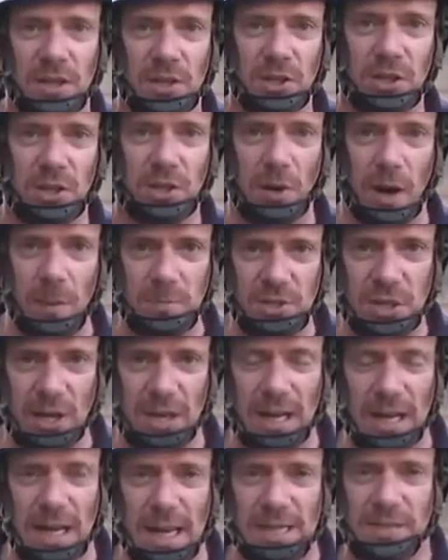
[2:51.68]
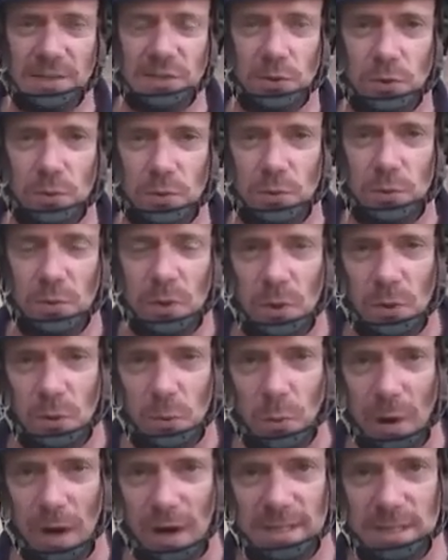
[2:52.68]
corruption and led to
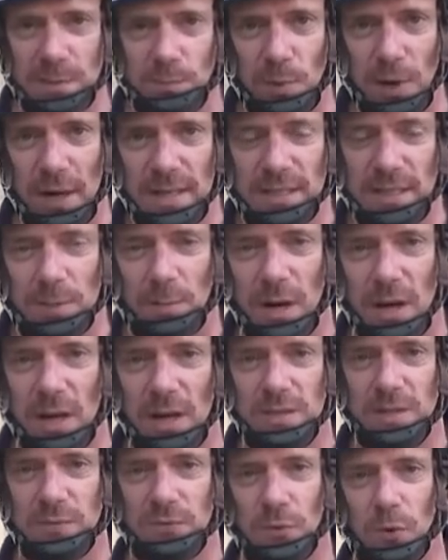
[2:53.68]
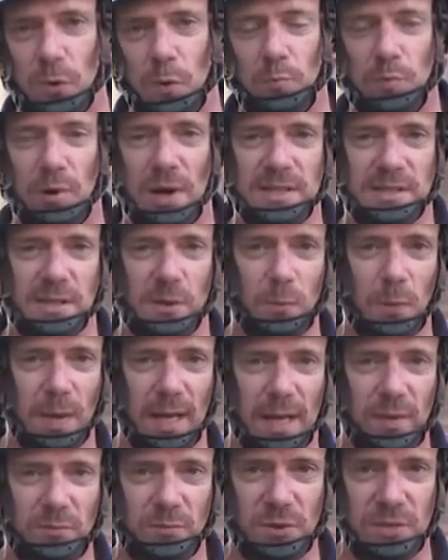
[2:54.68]
widespread demands for President
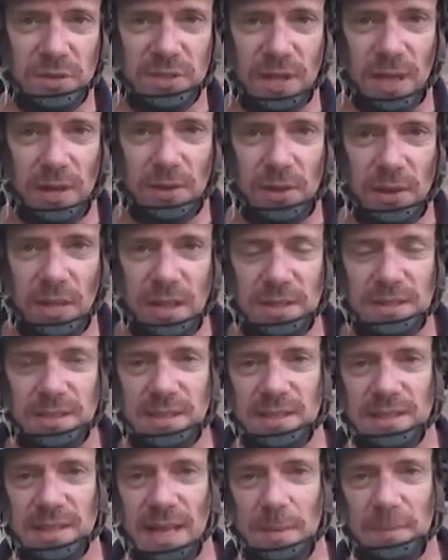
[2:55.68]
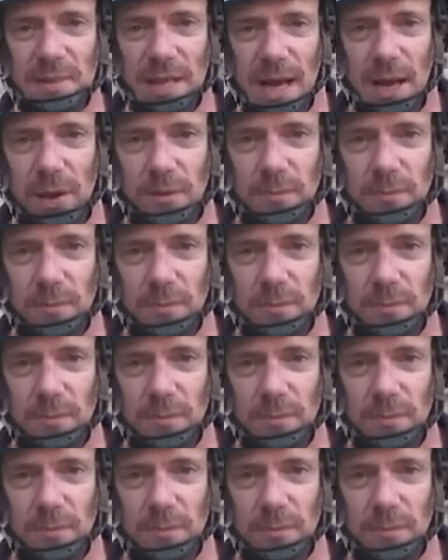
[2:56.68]
William Ruto to step down.